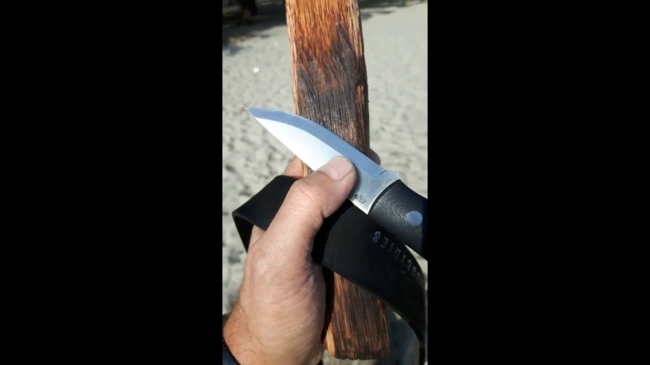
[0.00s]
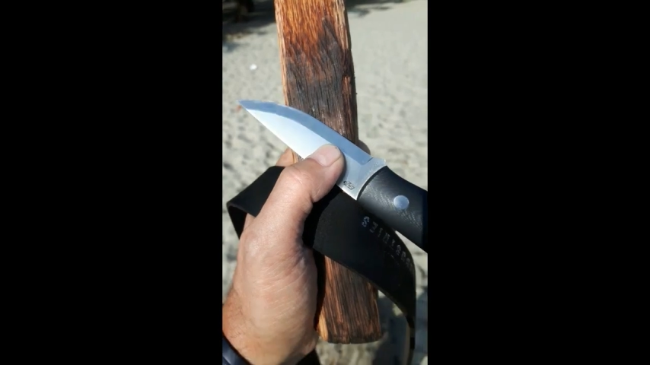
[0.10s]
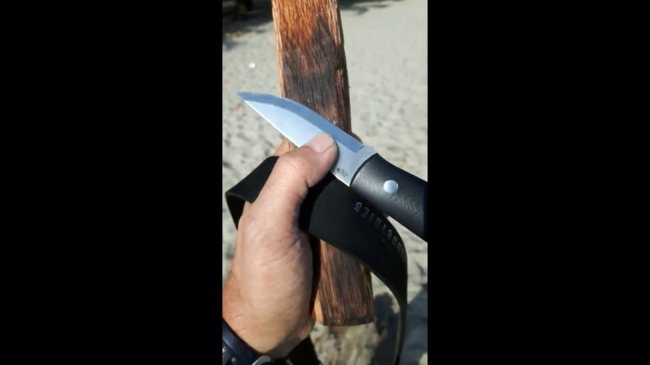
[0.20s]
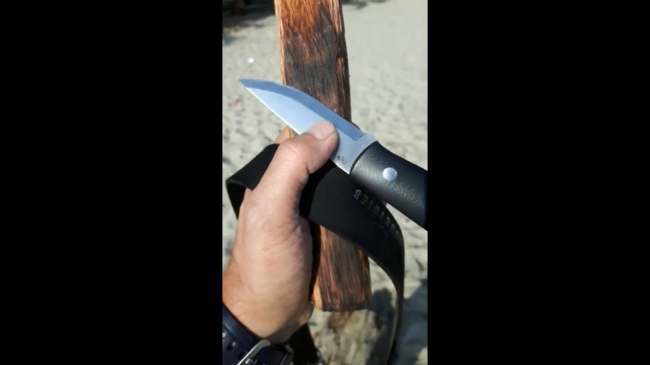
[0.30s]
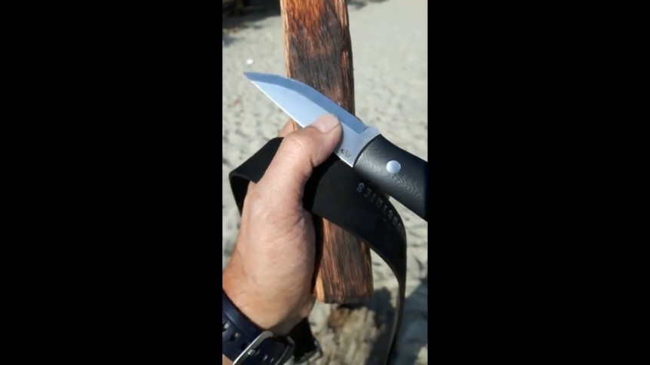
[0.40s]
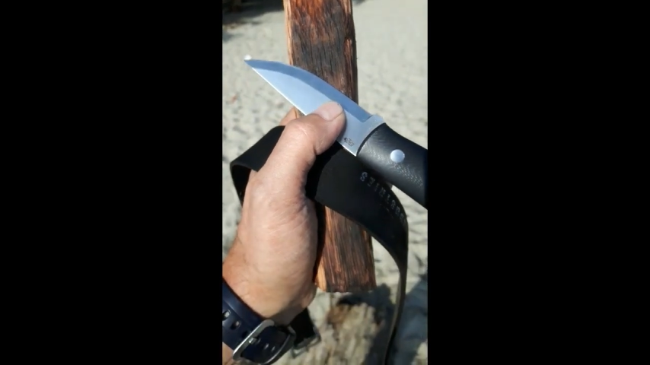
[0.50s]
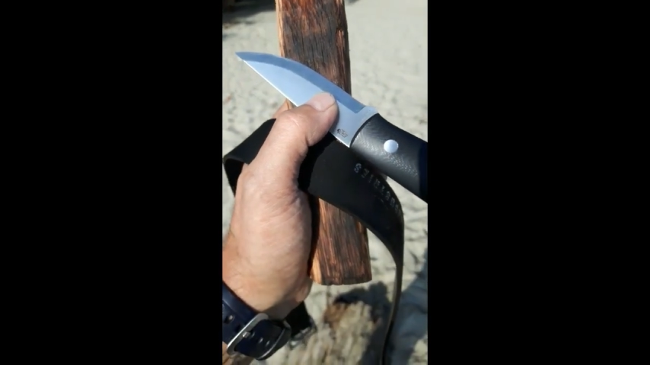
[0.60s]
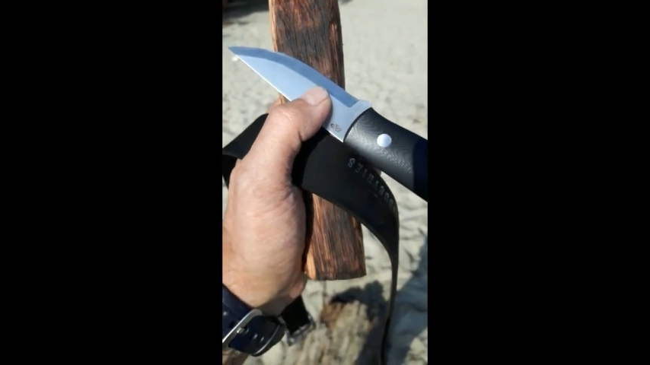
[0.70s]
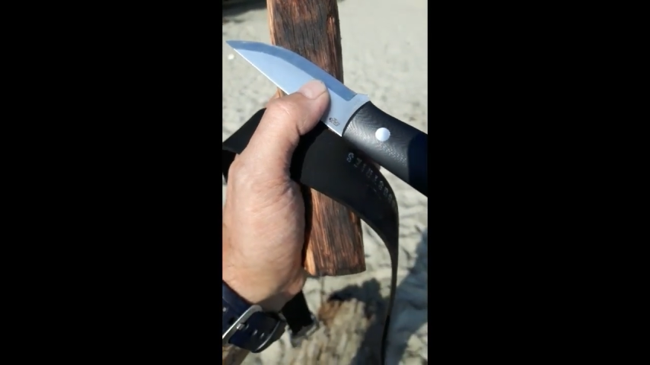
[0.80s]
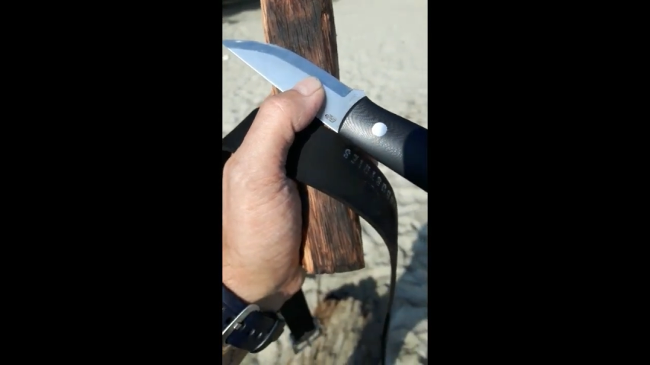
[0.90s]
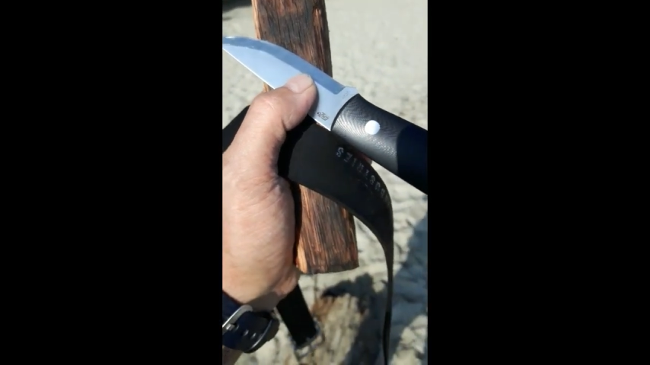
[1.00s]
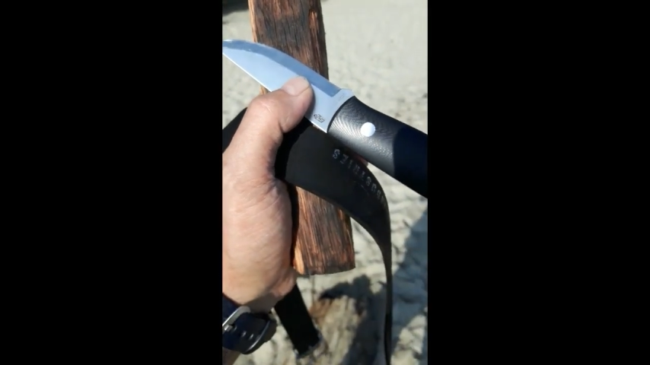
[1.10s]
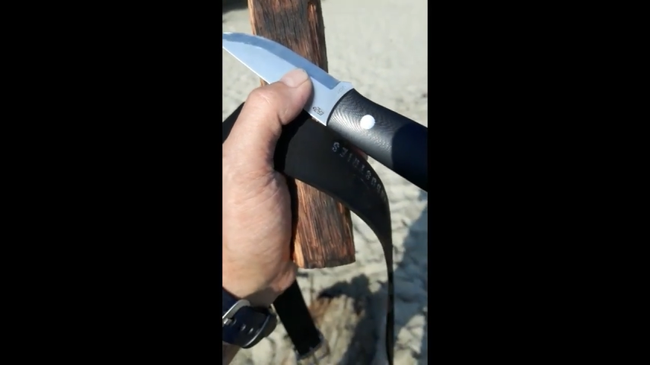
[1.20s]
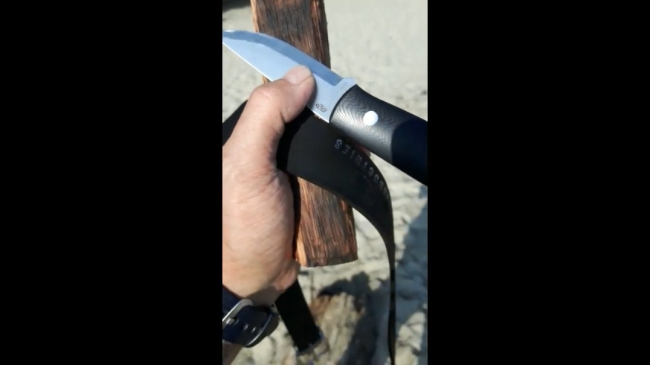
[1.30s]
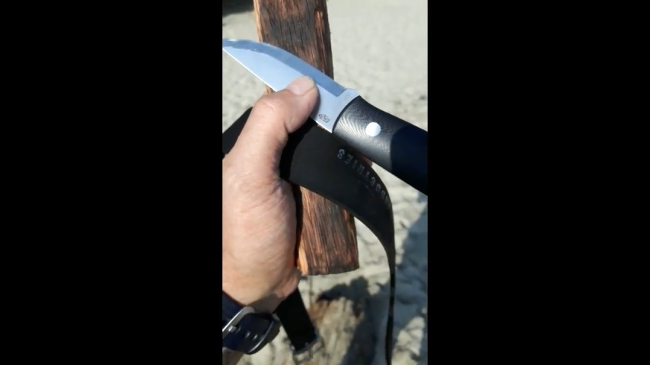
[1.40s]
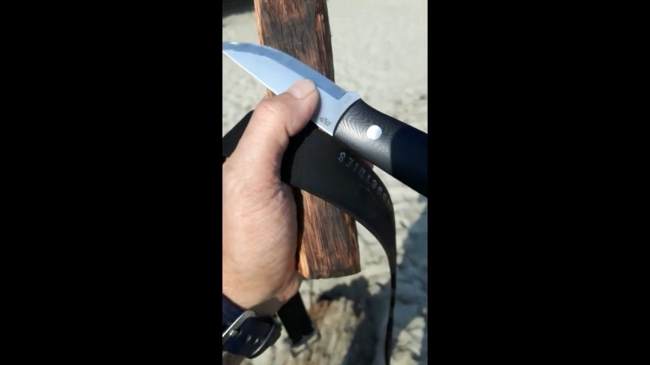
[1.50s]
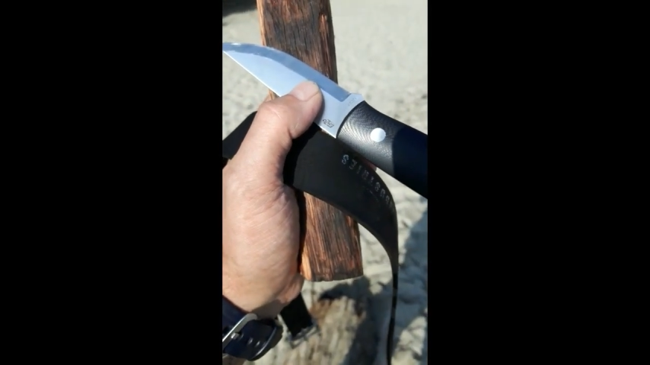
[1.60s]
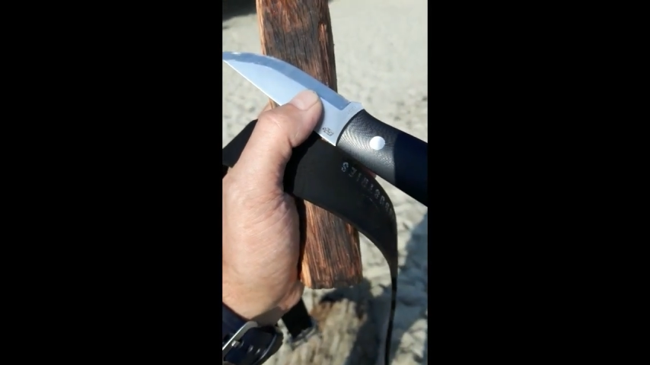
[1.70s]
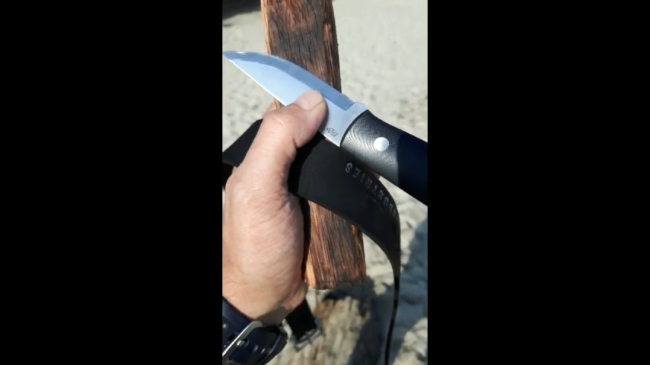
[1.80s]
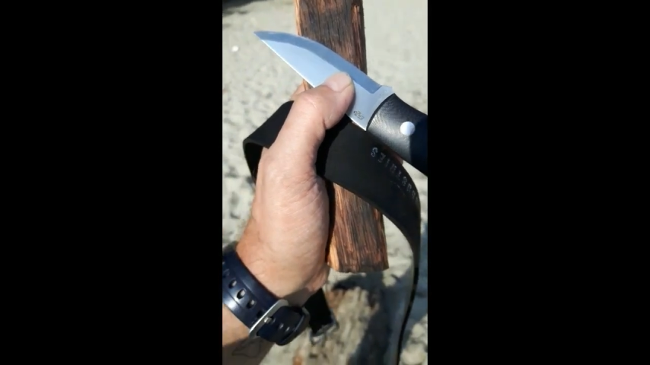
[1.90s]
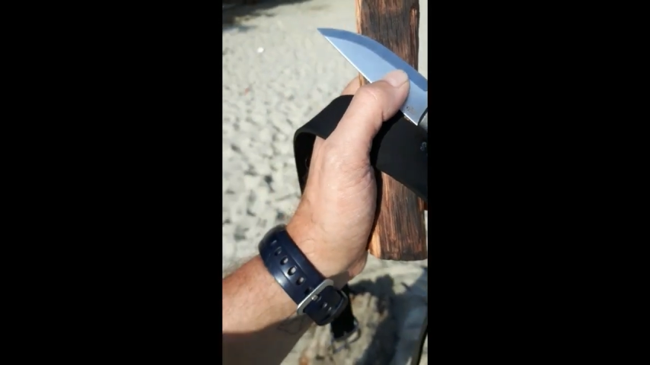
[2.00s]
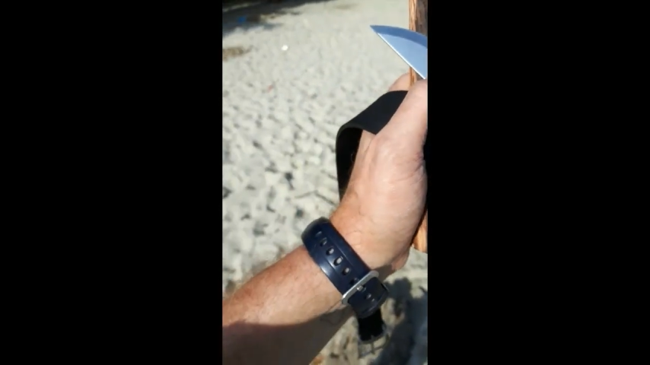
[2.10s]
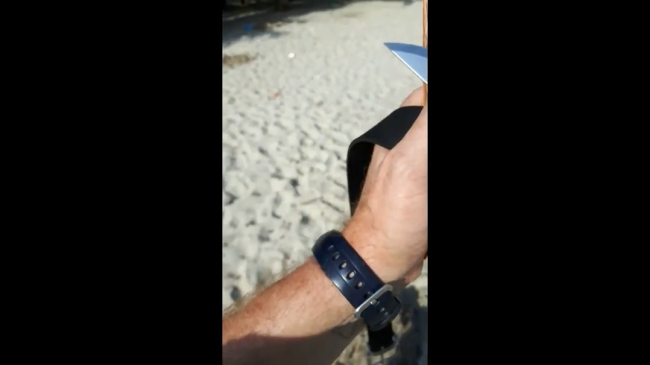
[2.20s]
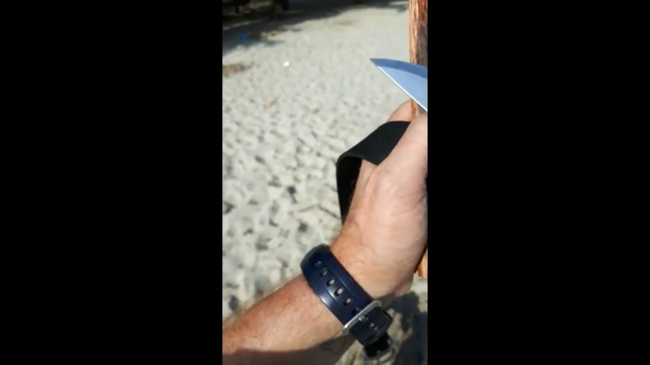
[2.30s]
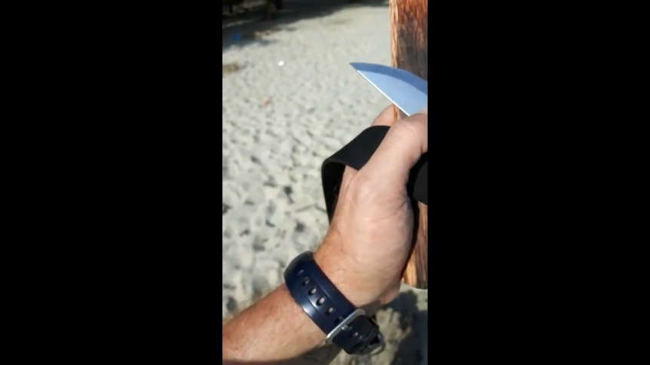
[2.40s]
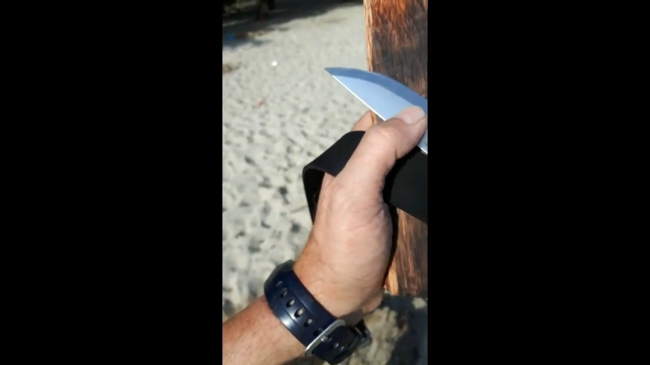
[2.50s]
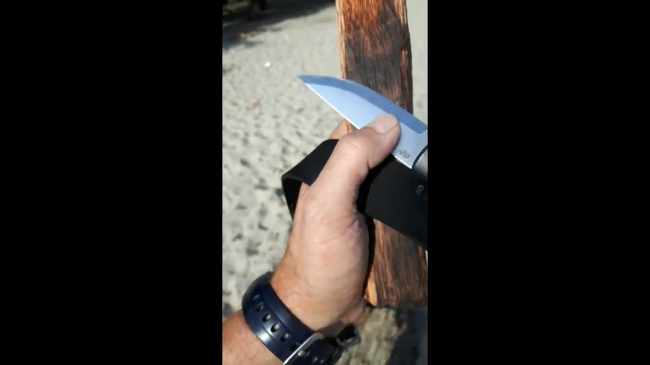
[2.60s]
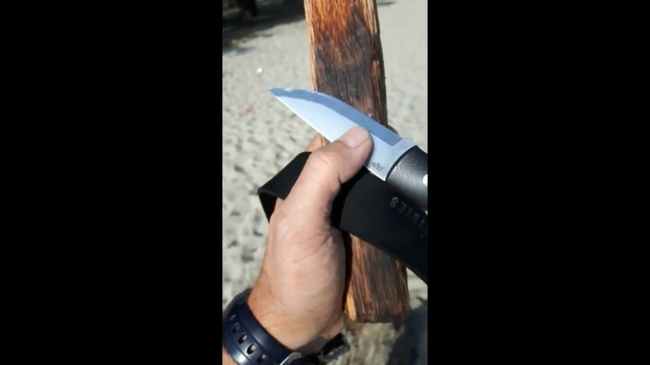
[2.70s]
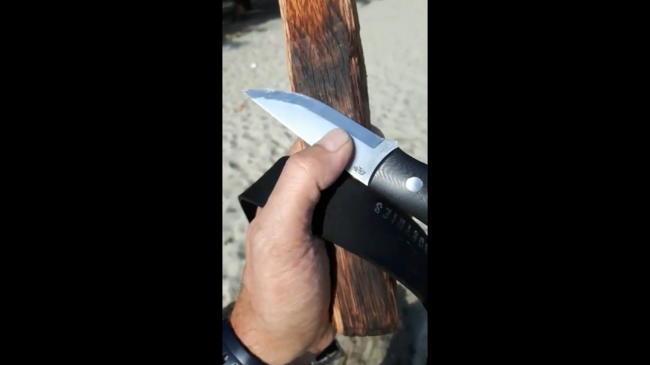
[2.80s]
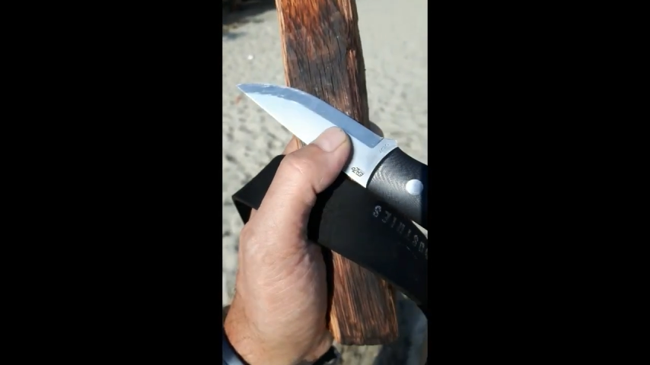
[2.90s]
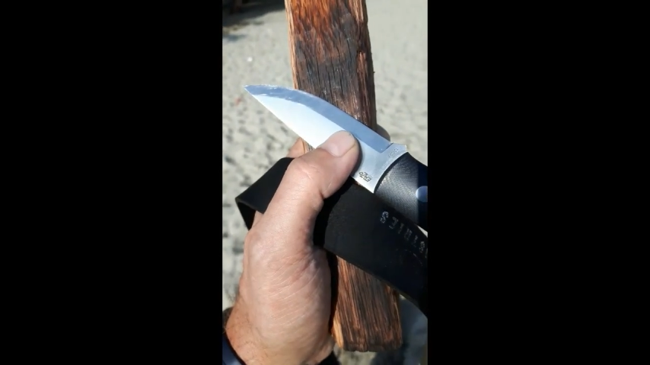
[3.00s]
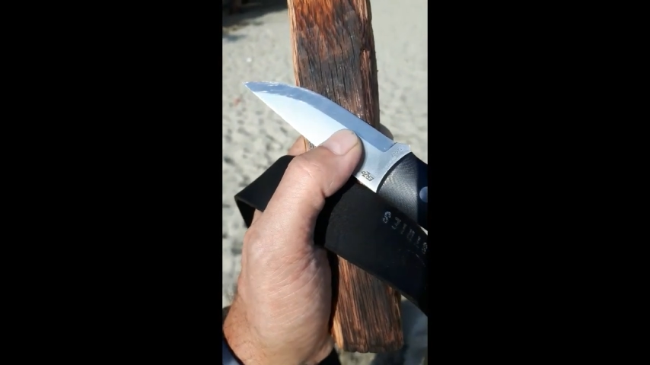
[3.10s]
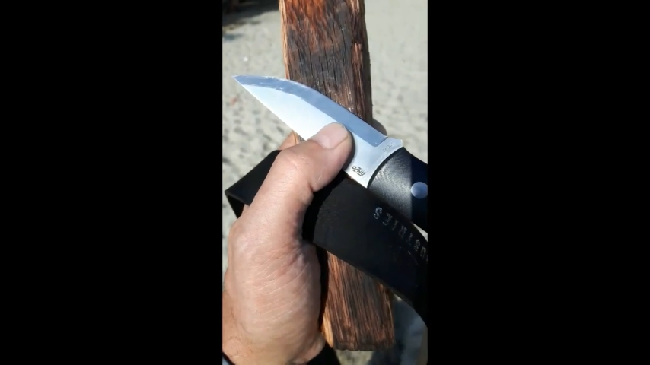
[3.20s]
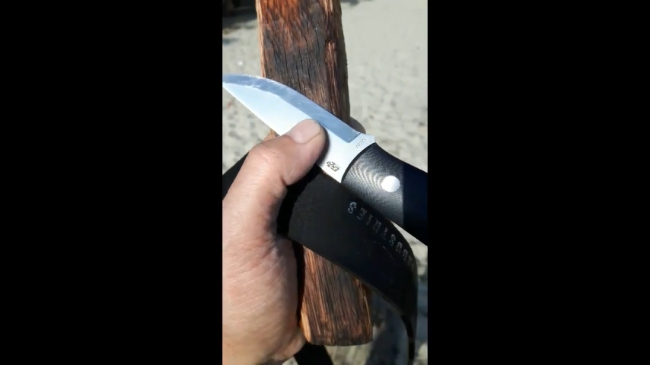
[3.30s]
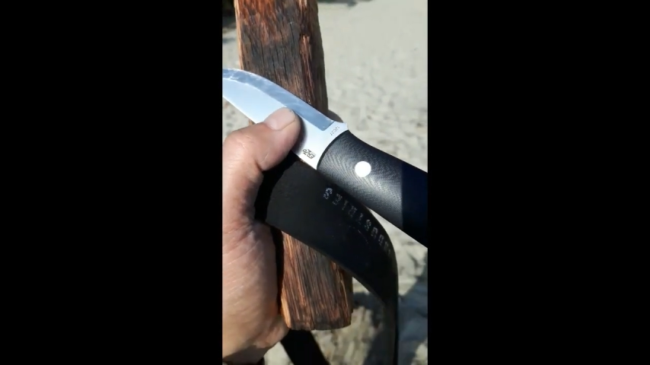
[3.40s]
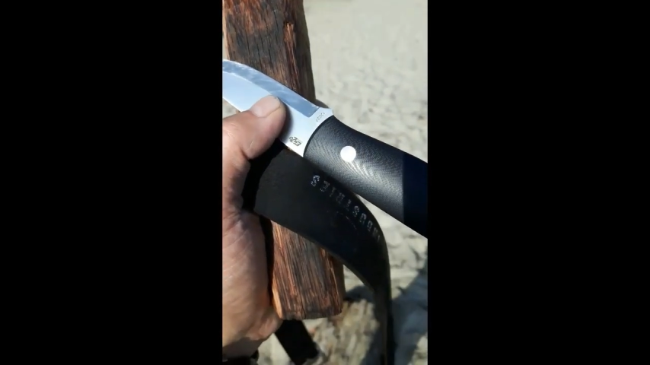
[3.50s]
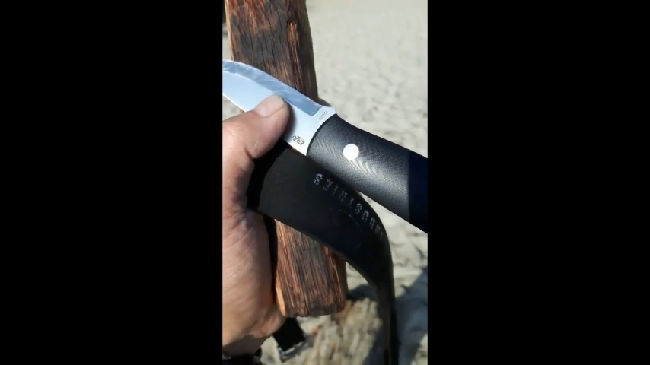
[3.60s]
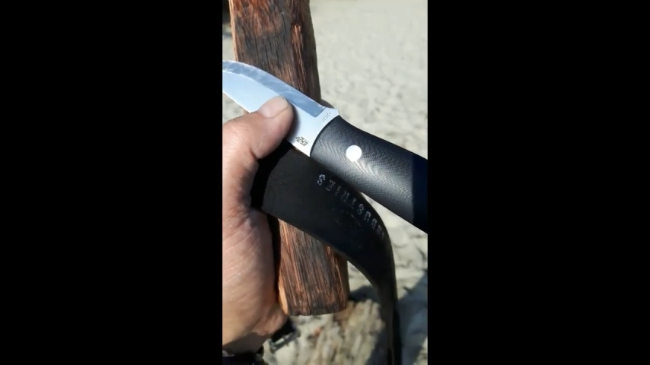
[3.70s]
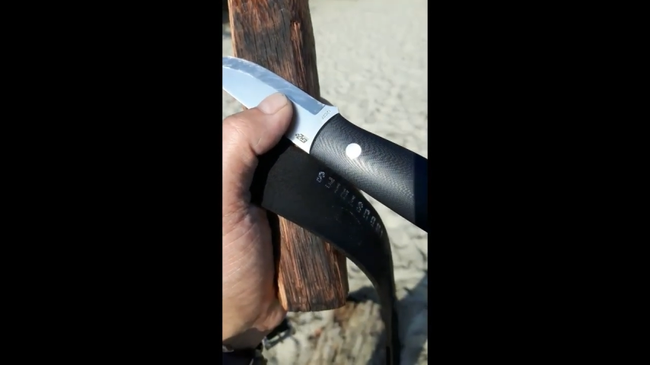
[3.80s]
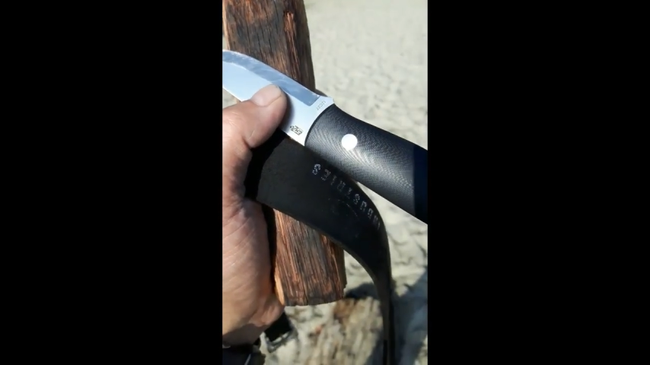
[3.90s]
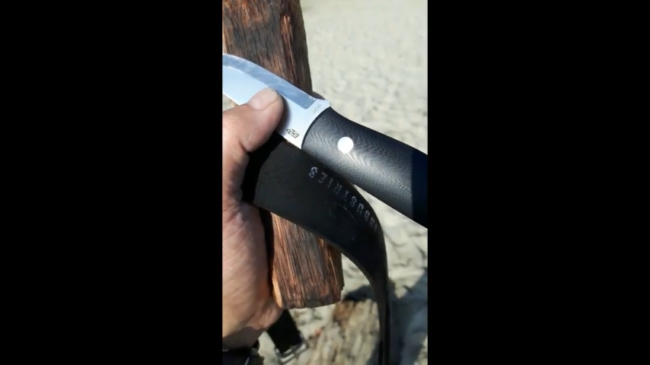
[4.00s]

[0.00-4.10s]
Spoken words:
[unreadable: no face in view]